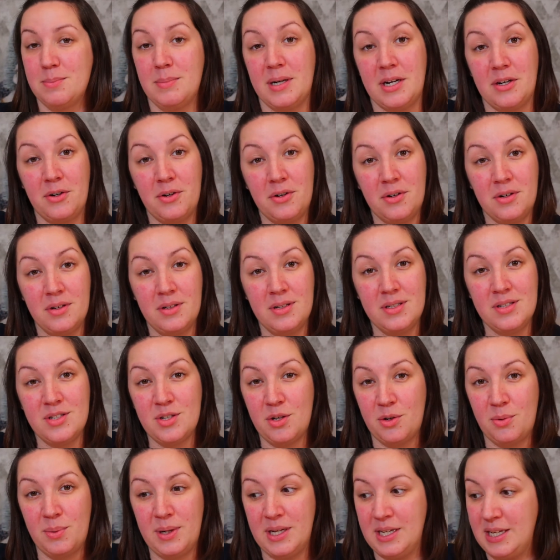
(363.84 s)
my curl is
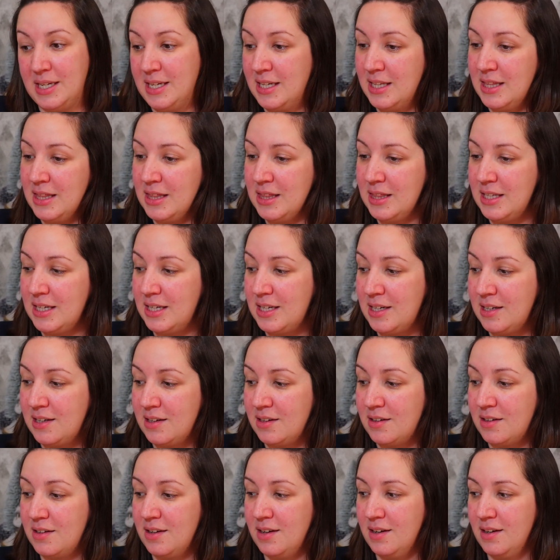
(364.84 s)
already in
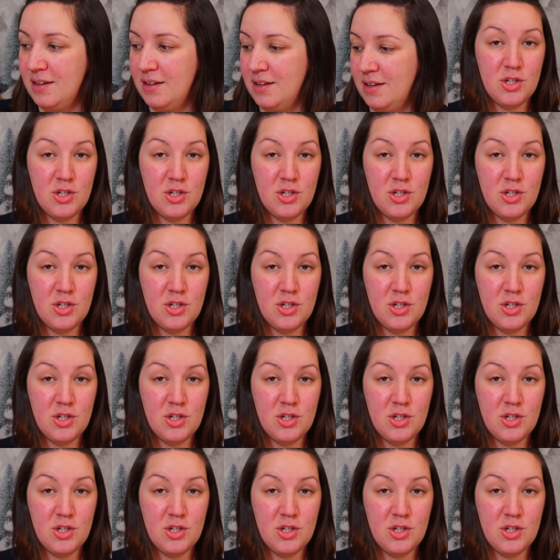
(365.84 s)
there.